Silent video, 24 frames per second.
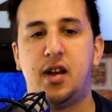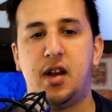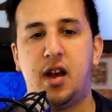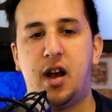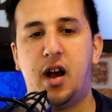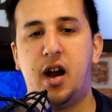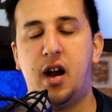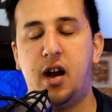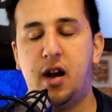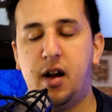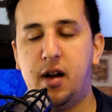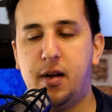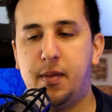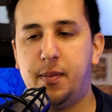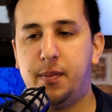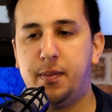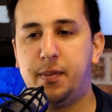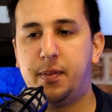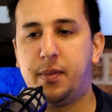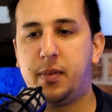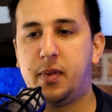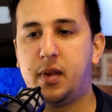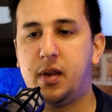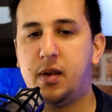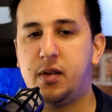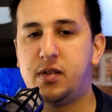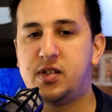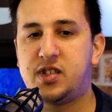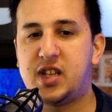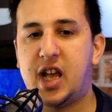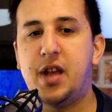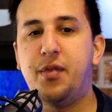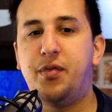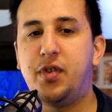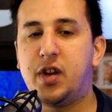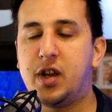um,
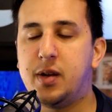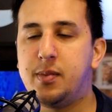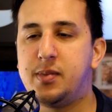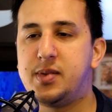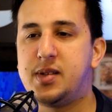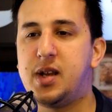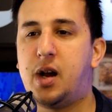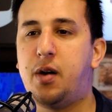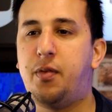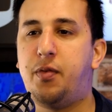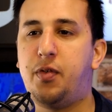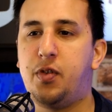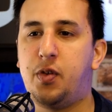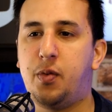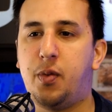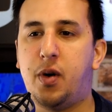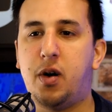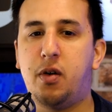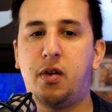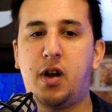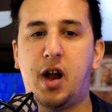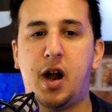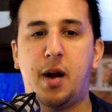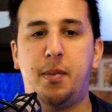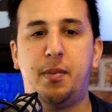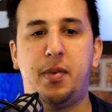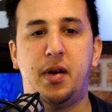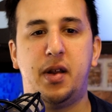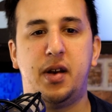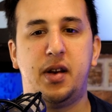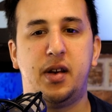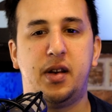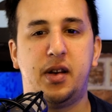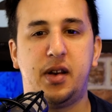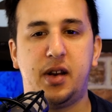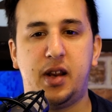saving himself for the World Cup
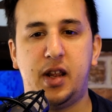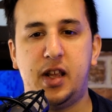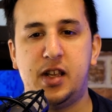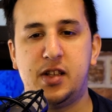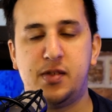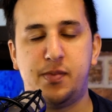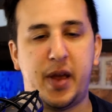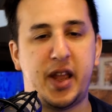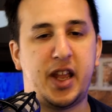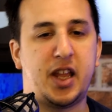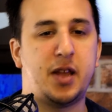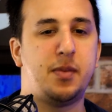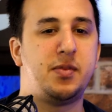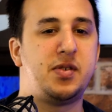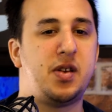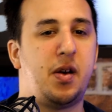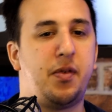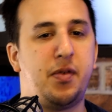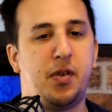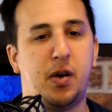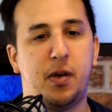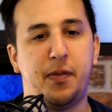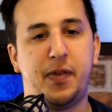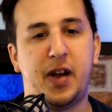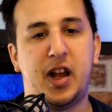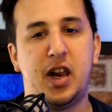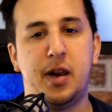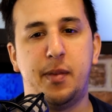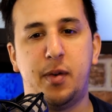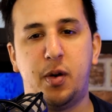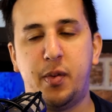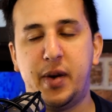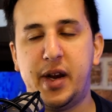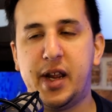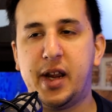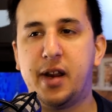and he's making himself not
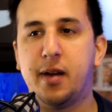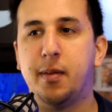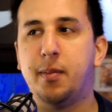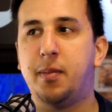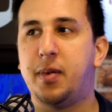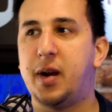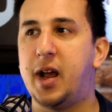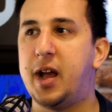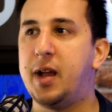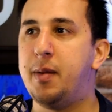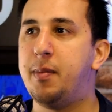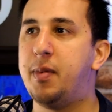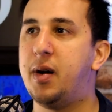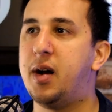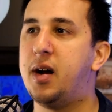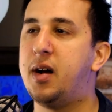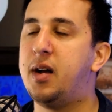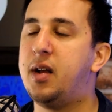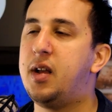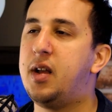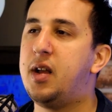available when he could play, but.